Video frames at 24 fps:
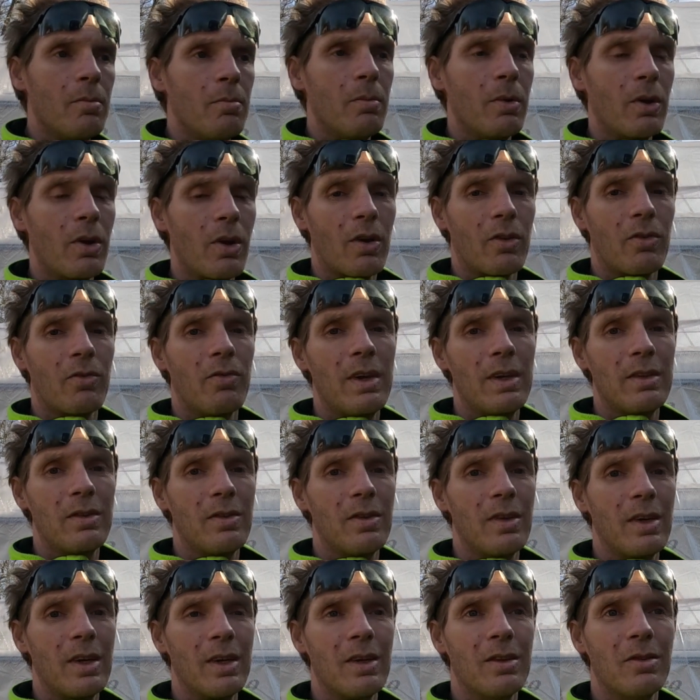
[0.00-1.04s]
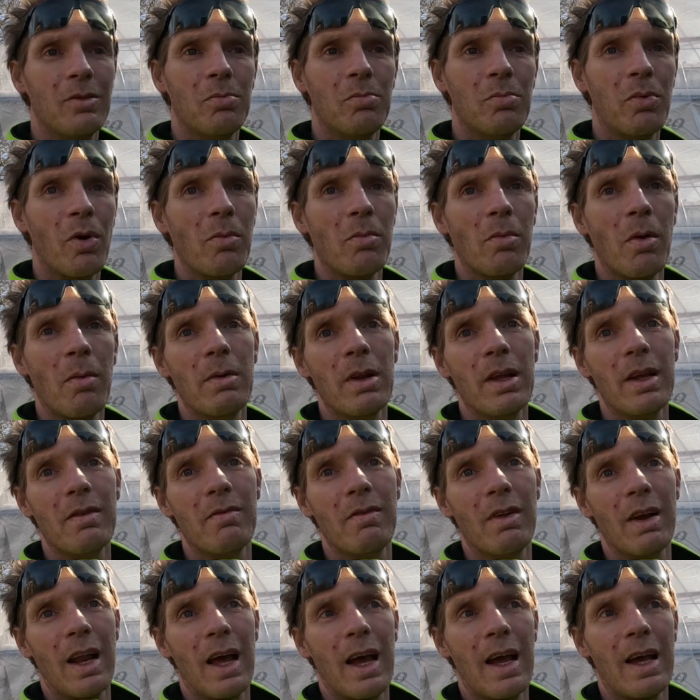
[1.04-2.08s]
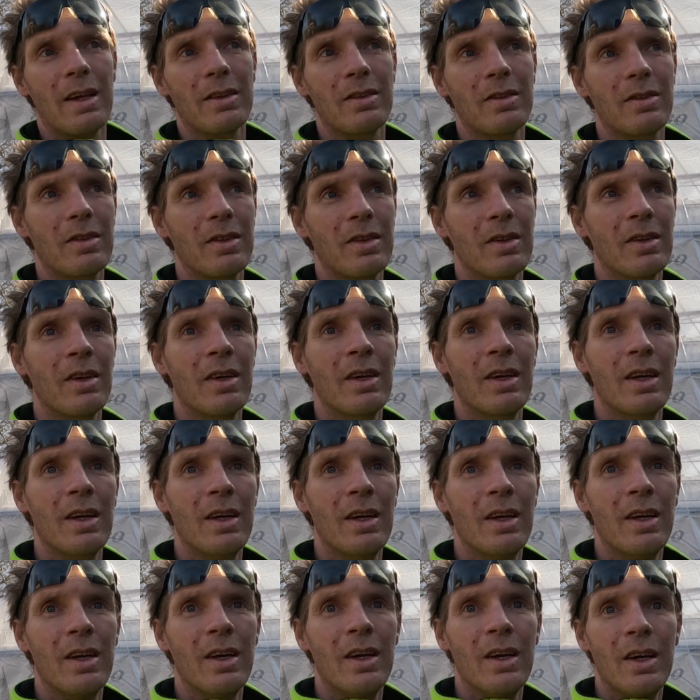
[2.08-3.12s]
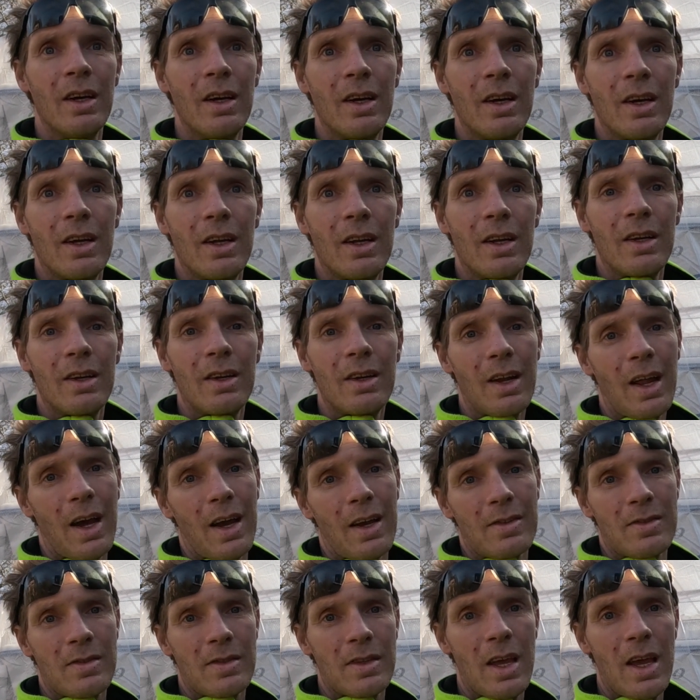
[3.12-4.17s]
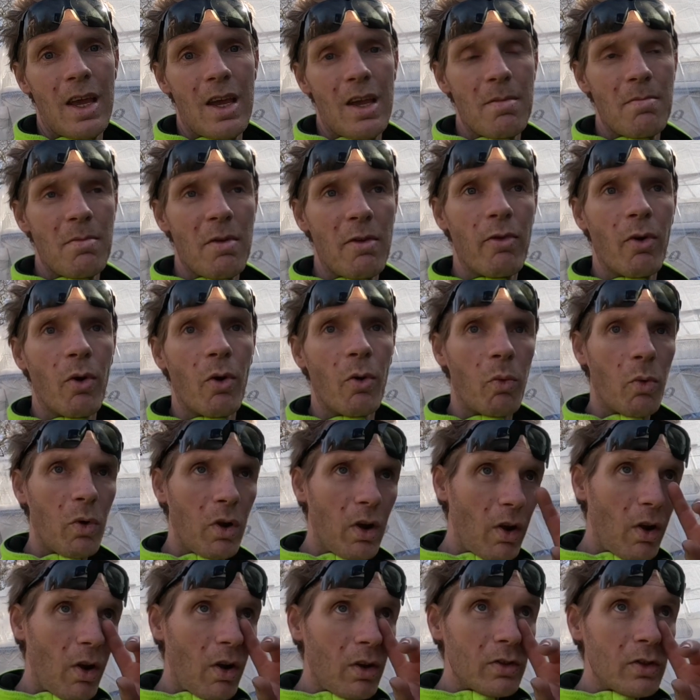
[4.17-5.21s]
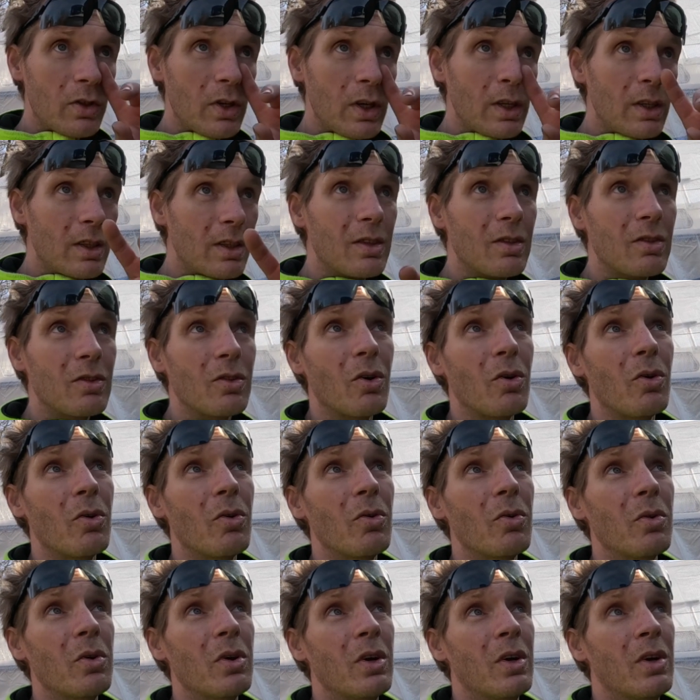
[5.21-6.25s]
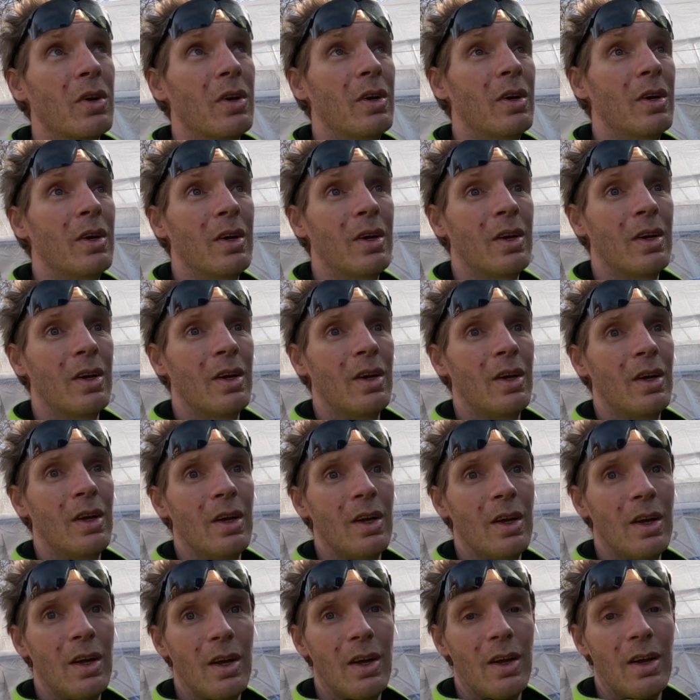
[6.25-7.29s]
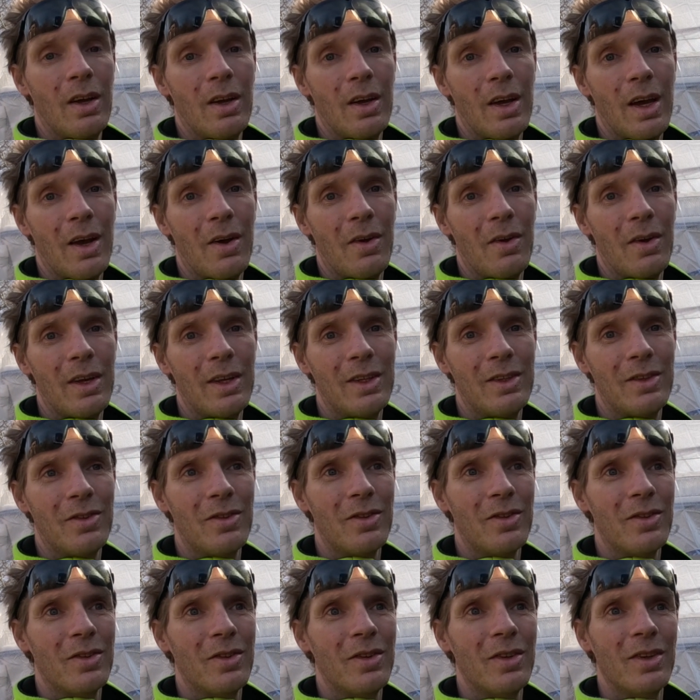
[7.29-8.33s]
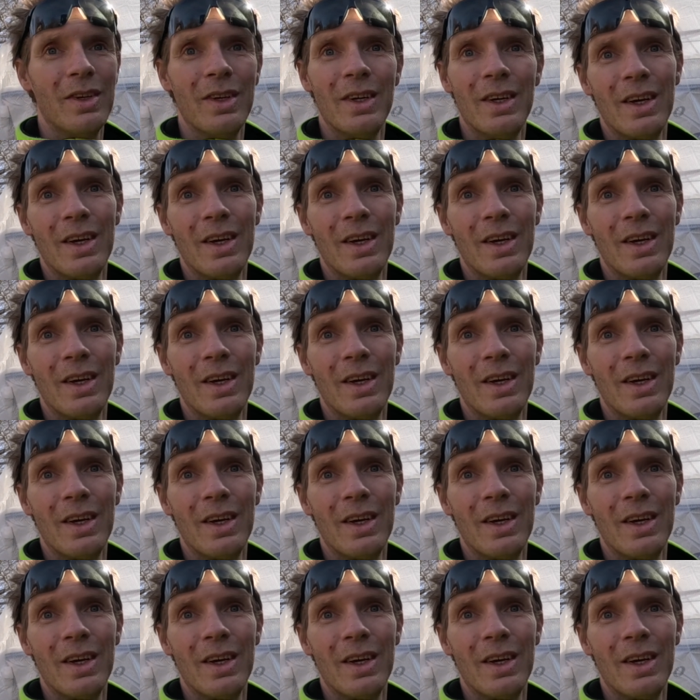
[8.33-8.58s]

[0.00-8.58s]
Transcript: Because this is probably the last nice day before we launch it, so yeah, it's